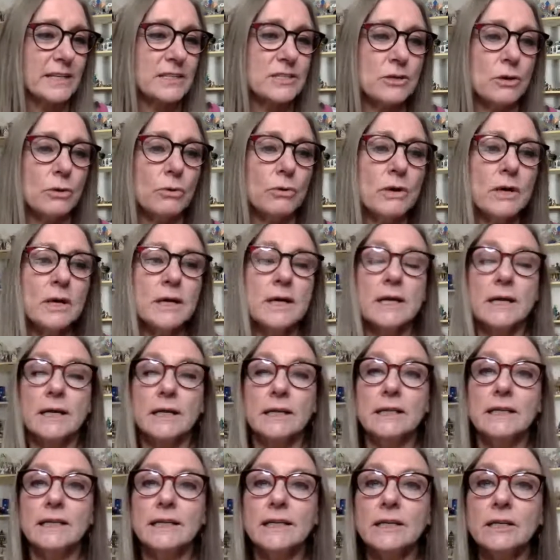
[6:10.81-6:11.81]
So
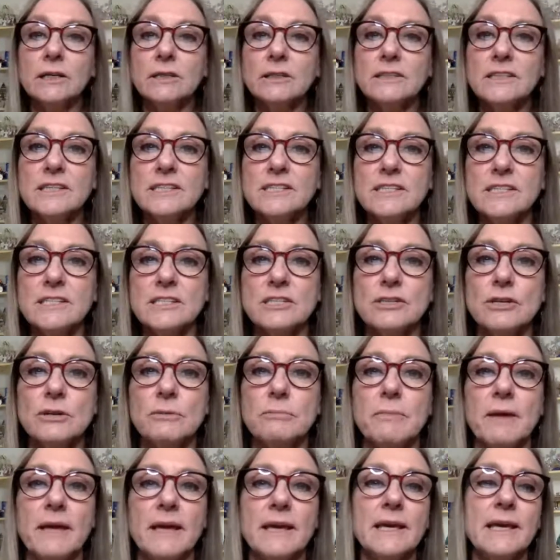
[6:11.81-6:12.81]
clinical
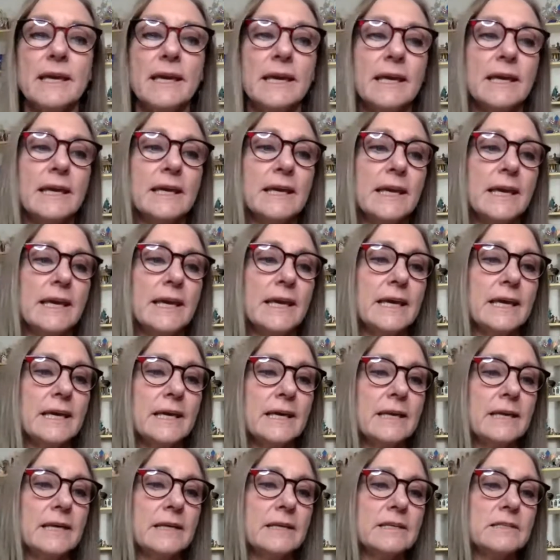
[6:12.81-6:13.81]
decision-making
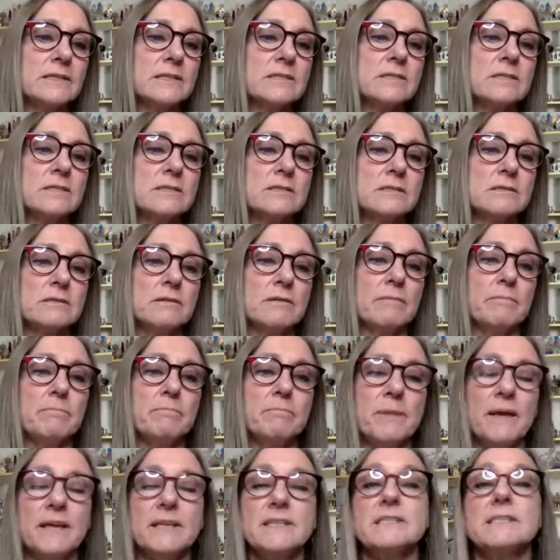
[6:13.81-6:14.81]
is
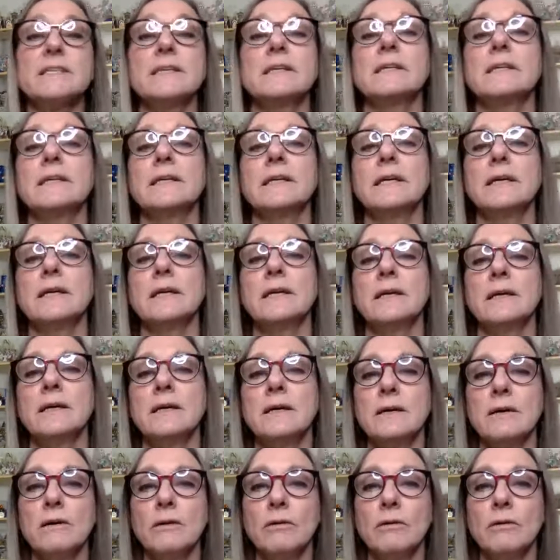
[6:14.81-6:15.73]
basically